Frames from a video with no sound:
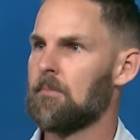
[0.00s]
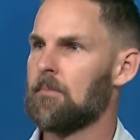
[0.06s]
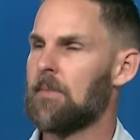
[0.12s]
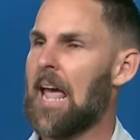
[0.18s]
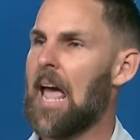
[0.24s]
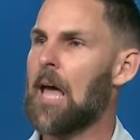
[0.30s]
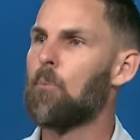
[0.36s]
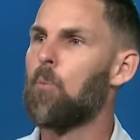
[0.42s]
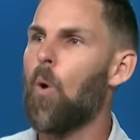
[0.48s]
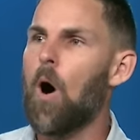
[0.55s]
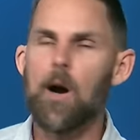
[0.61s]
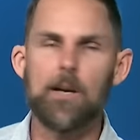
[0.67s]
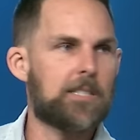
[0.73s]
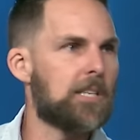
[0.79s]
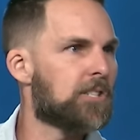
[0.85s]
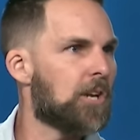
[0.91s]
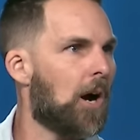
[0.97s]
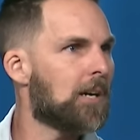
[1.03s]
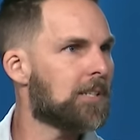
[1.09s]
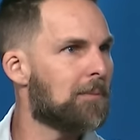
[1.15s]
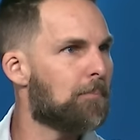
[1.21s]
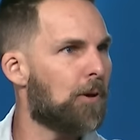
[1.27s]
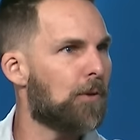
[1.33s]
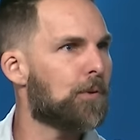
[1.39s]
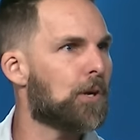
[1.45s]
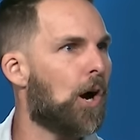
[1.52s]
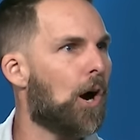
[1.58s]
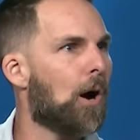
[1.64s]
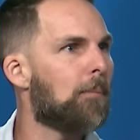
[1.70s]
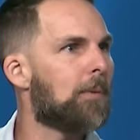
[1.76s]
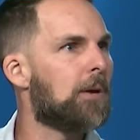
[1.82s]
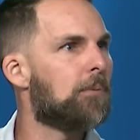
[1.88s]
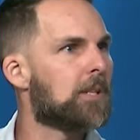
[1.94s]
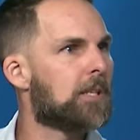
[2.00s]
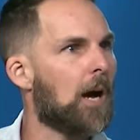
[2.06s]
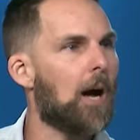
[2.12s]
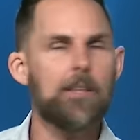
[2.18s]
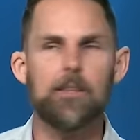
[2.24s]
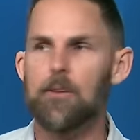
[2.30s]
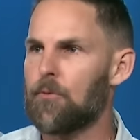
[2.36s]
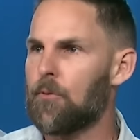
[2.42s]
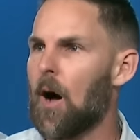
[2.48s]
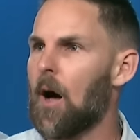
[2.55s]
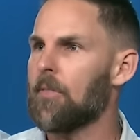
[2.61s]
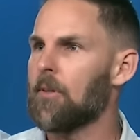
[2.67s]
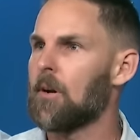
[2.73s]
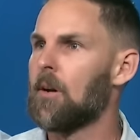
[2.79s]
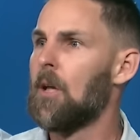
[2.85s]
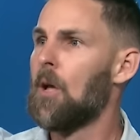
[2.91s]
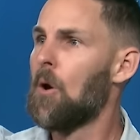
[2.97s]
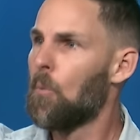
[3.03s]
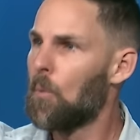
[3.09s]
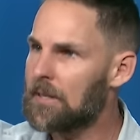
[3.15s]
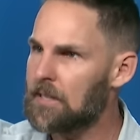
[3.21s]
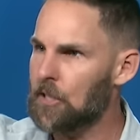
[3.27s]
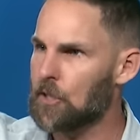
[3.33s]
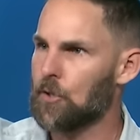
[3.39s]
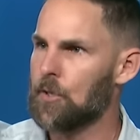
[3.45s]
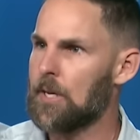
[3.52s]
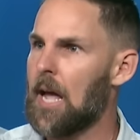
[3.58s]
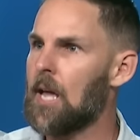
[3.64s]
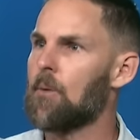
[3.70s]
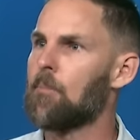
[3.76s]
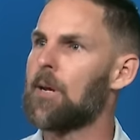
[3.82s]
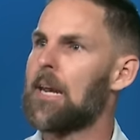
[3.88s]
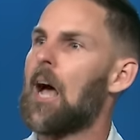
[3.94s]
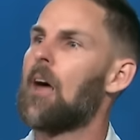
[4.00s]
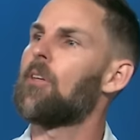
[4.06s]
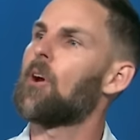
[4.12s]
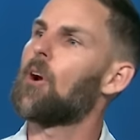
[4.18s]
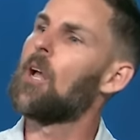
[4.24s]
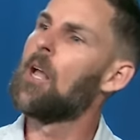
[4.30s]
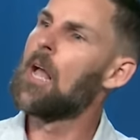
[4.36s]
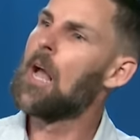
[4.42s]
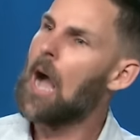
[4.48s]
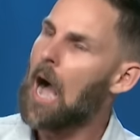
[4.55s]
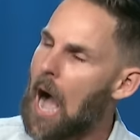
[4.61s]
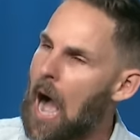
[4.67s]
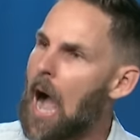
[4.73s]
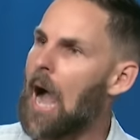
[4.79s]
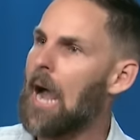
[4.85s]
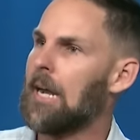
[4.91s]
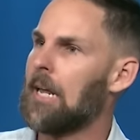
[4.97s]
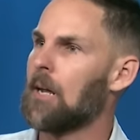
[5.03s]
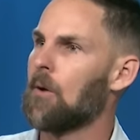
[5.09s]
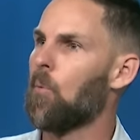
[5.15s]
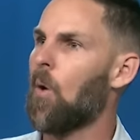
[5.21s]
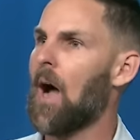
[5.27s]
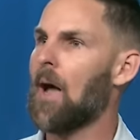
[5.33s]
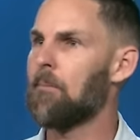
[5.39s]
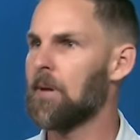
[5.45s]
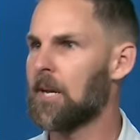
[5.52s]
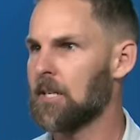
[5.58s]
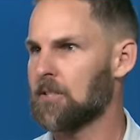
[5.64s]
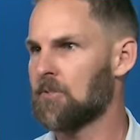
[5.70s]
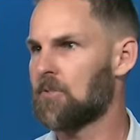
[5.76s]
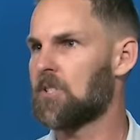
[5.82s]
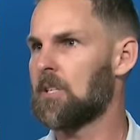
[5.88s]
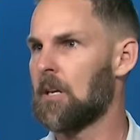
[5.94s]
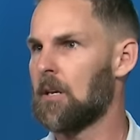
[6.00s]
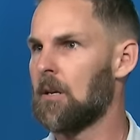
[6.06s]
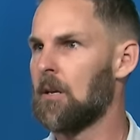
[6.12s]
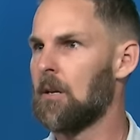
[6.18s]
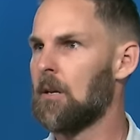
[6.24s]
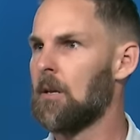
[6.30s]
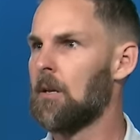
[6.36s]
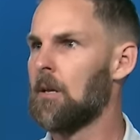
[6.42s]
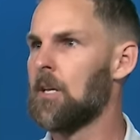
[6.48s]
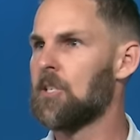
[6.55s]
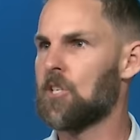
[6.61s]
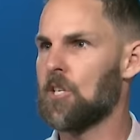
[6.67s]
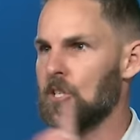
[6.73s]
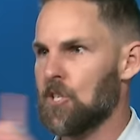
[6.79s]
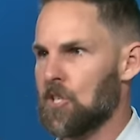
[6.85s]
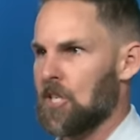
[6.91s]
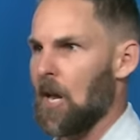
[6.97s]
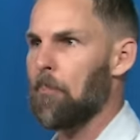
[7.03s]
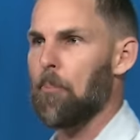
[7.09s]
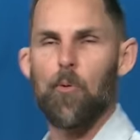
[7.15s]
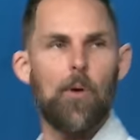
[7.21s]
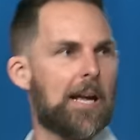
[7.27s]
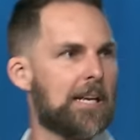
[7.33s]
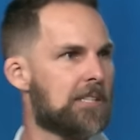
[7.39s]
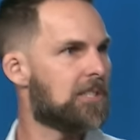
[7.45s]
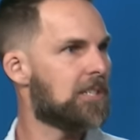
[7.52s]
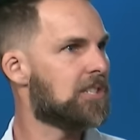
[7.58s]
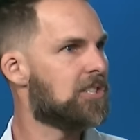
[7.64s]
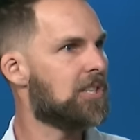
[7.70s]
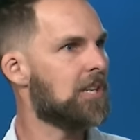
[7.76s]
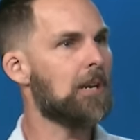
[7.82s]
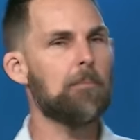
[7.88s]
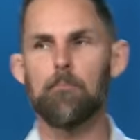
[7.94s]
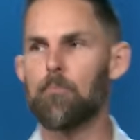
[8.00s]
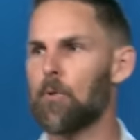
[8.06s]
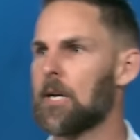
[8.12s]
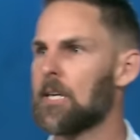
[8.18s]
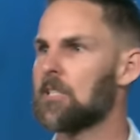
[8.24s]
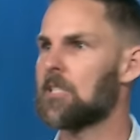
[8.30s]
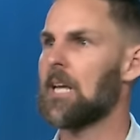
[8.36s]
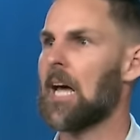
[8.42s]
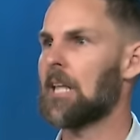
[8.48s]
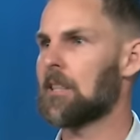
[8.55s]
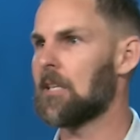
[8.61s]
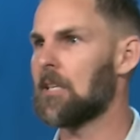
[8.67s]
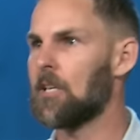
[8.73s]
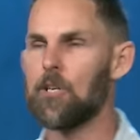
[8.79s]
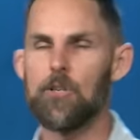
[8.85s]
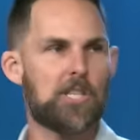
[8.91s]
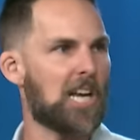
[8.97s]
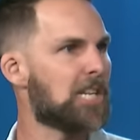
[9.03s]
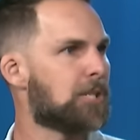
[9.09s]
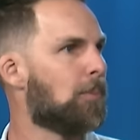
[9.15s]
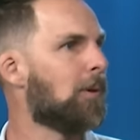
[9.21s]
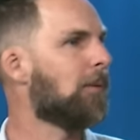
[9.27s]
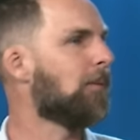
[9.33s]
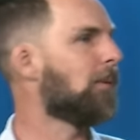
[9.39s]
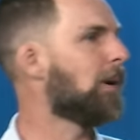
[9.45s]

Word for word: They had walked and talked in perfect harmony with God the Father, with the Creator, but now they're hiding. Why? Because of sin. Sin separates and sin brings death. In the New Testament,